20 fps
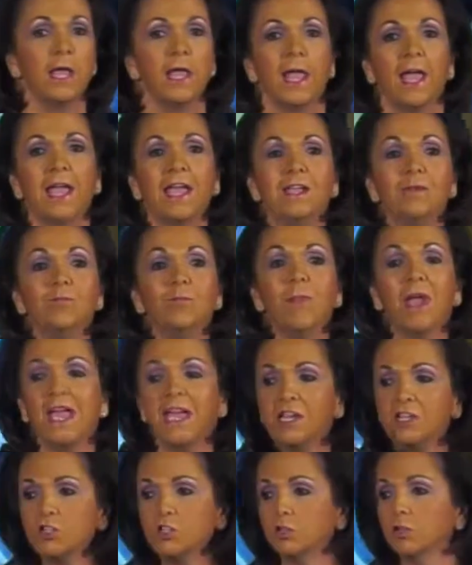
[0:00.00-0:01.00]
a
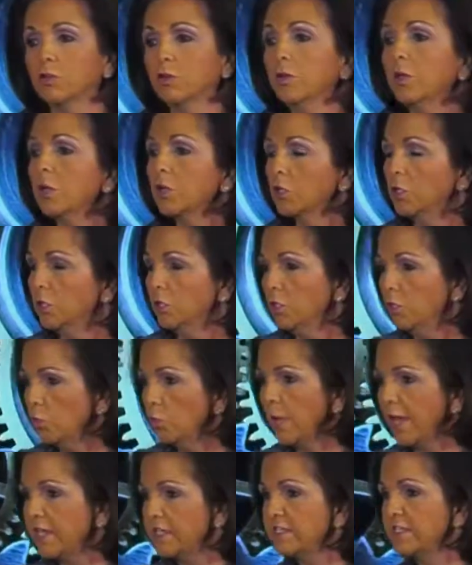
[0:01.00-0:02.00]
major
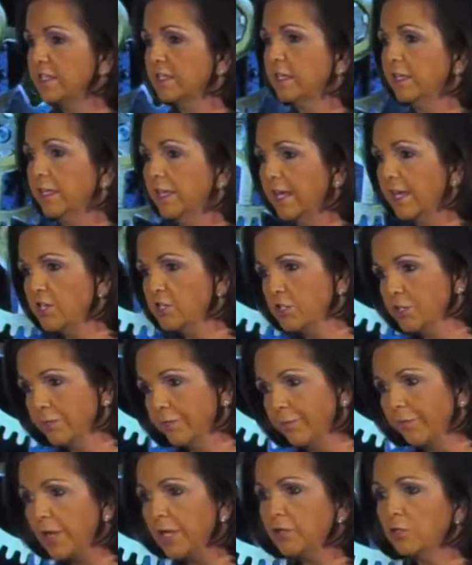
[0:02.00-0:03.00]
US litigation
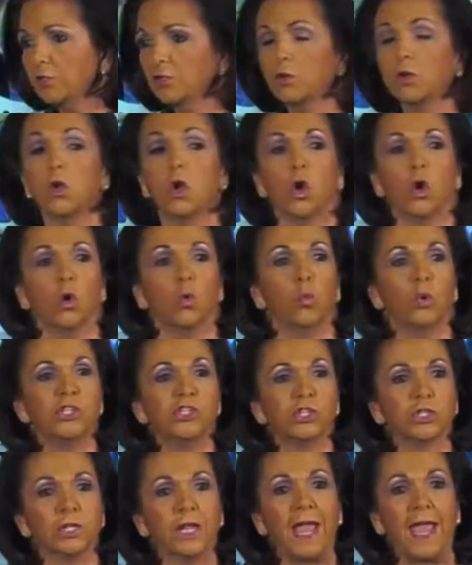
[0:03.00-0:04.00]
funder
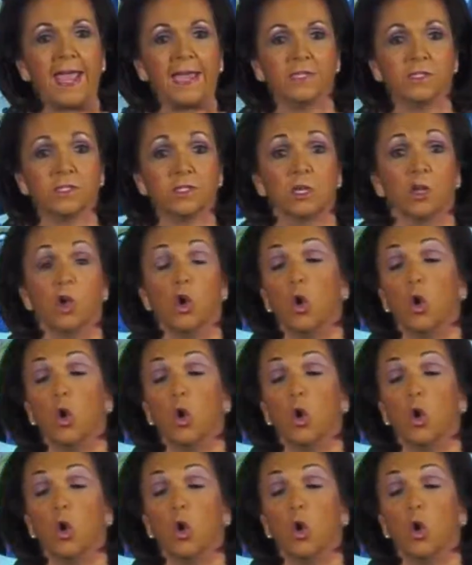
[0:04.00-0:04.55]
which lent